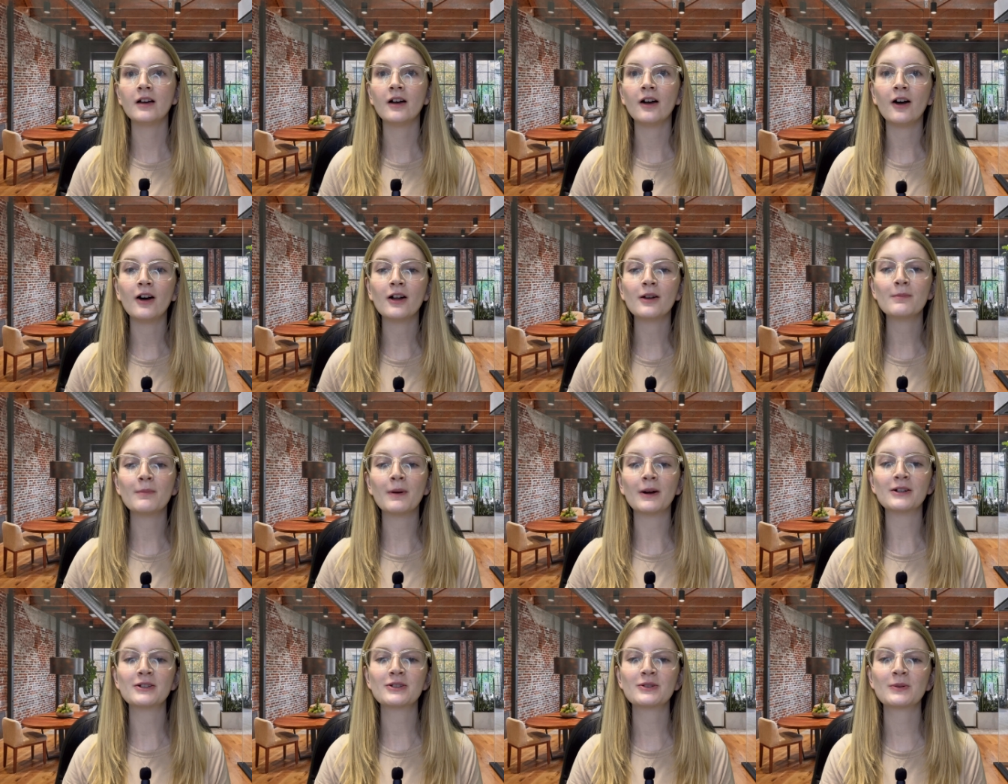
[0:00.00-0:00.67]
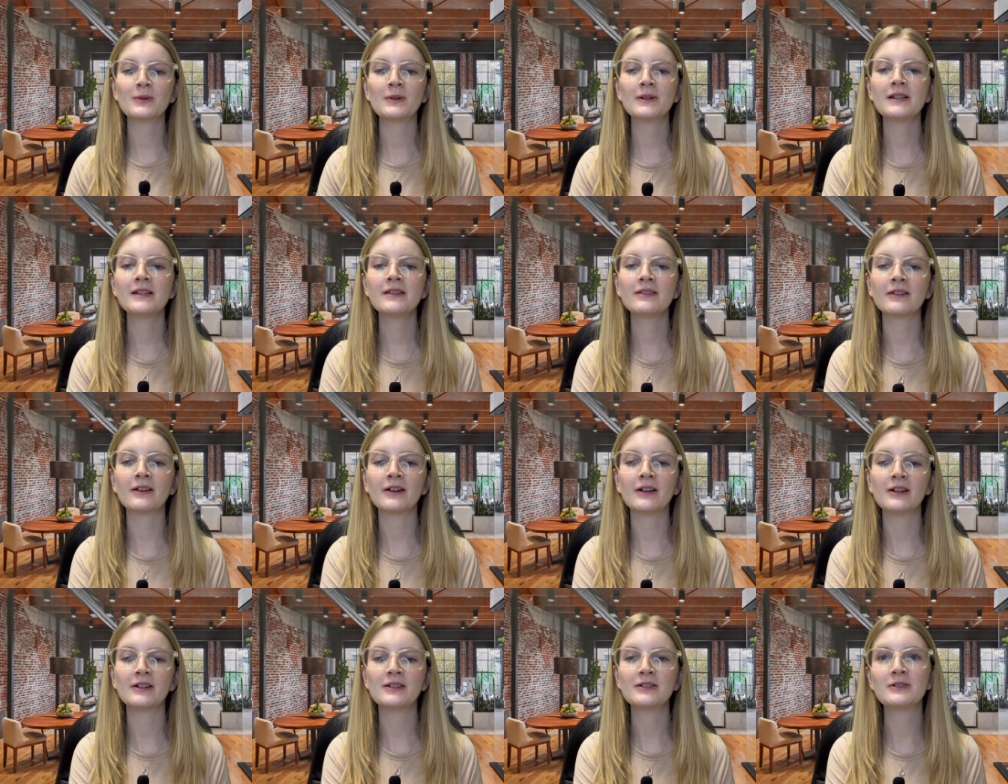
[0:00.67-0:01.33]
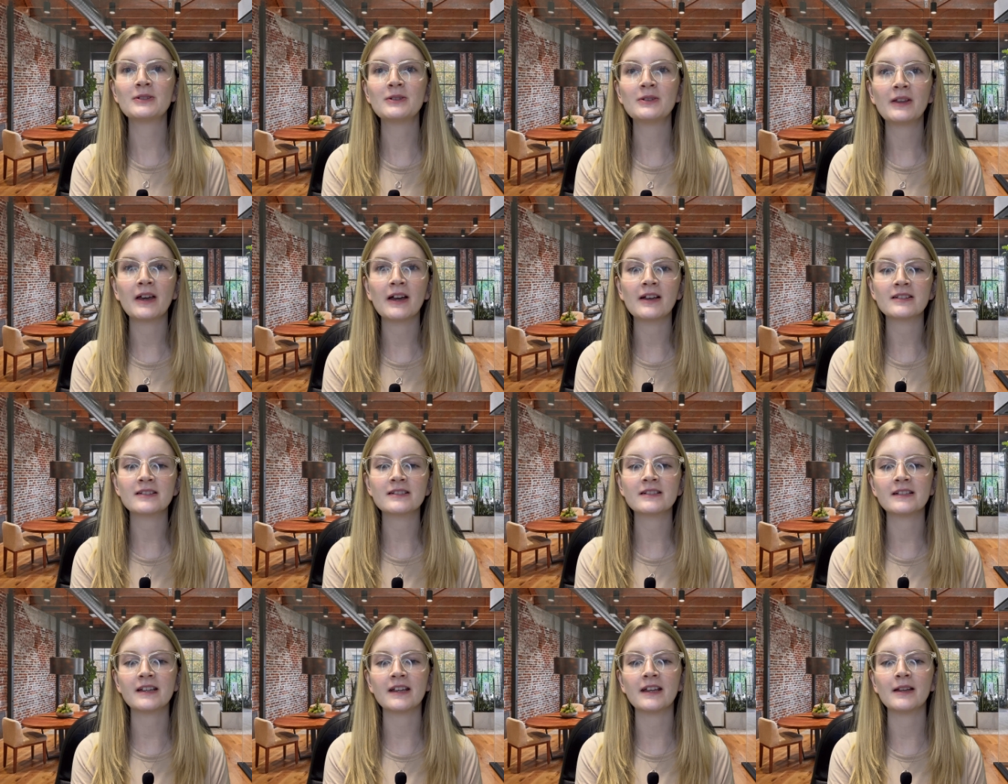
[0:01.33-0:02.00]
On March 23,
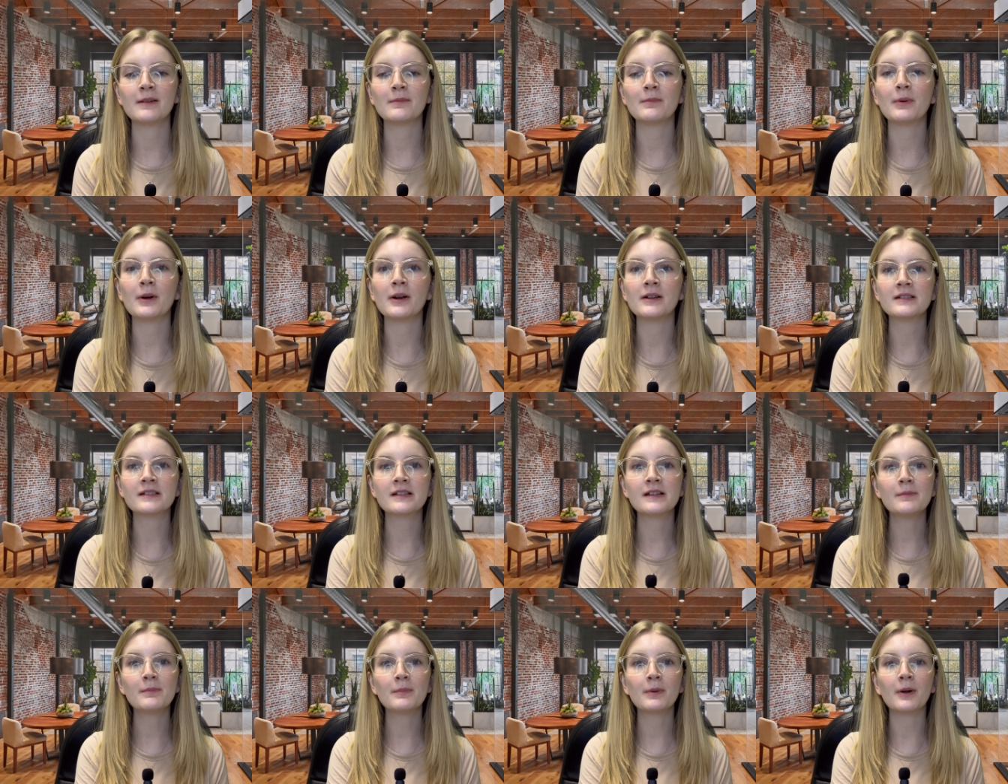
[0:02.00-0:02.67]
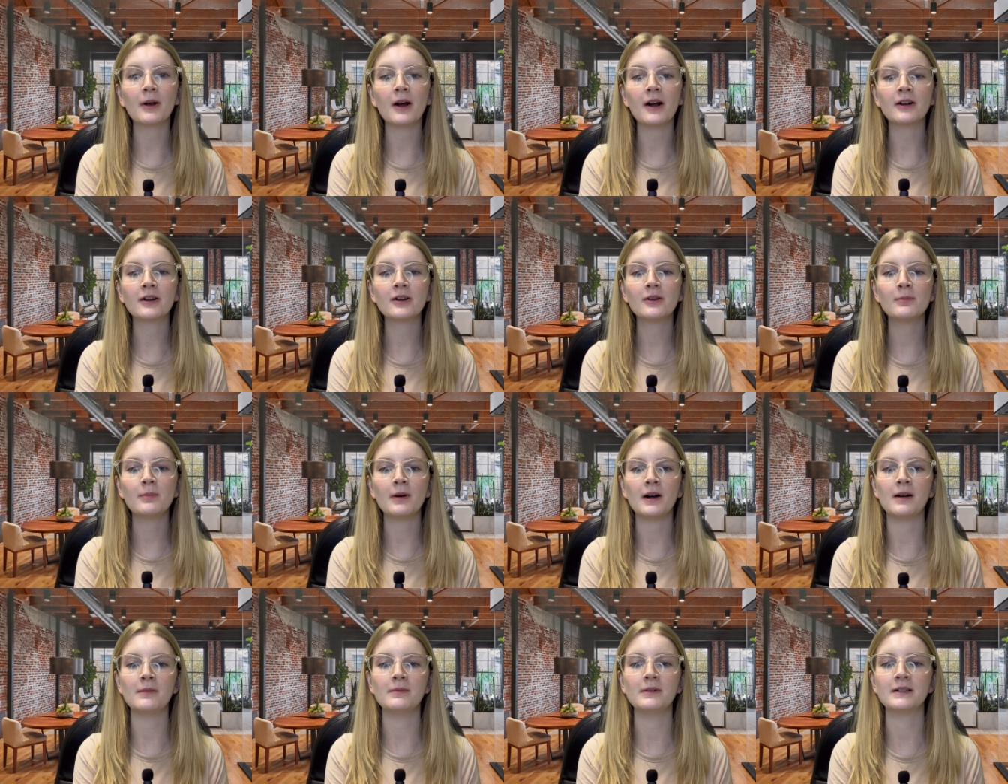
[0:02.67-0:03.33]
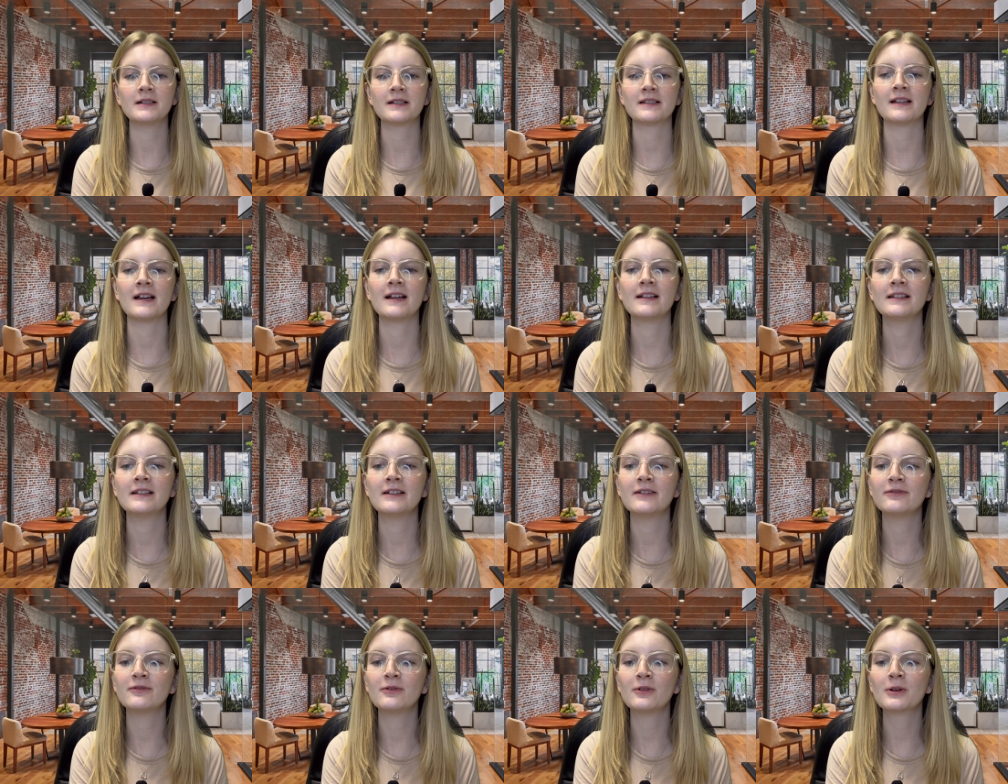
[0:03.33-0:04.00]
2010, President Barack Obama signed
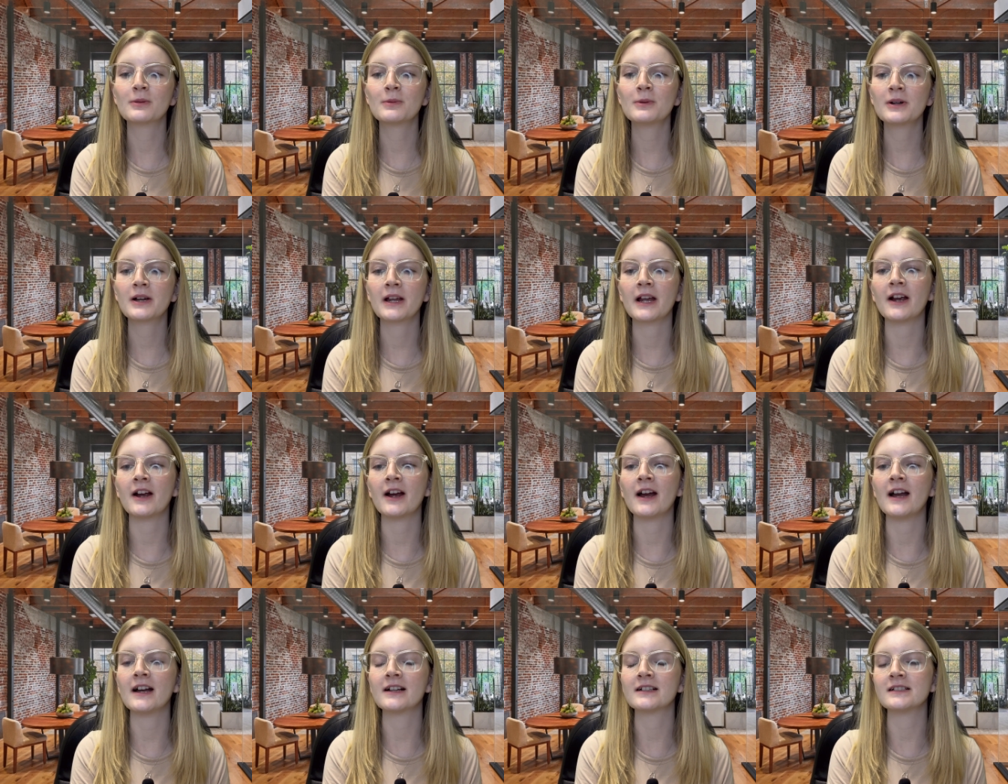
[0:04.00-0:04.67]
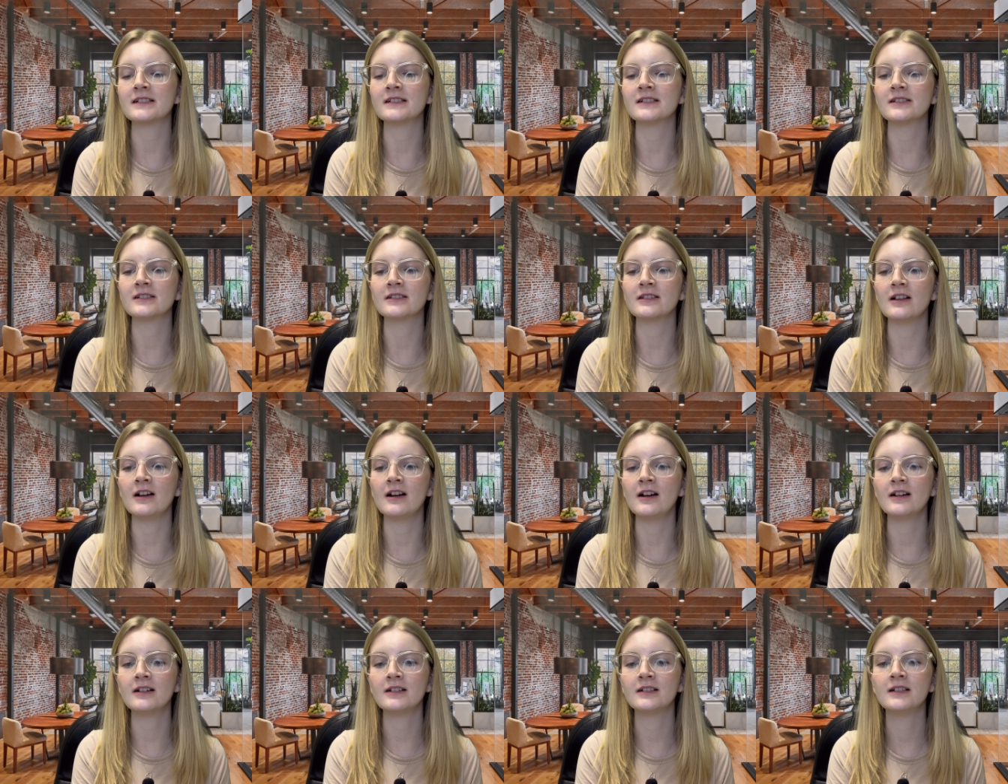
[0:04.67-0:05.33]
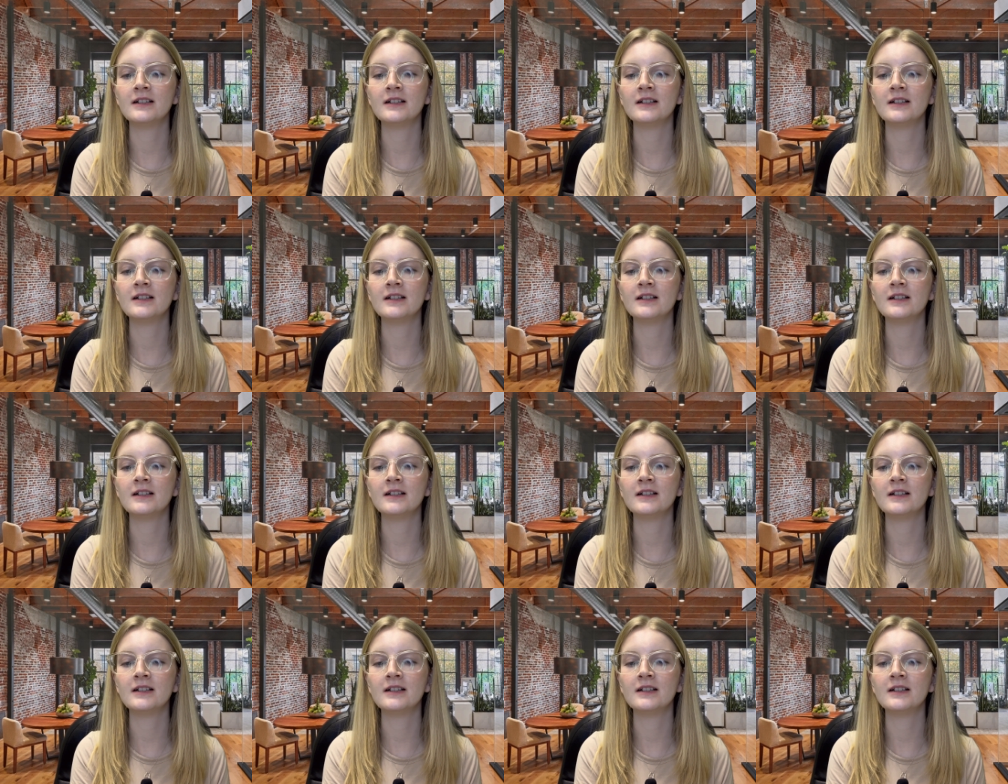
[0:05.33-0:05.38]
the Affordable Care Act into law.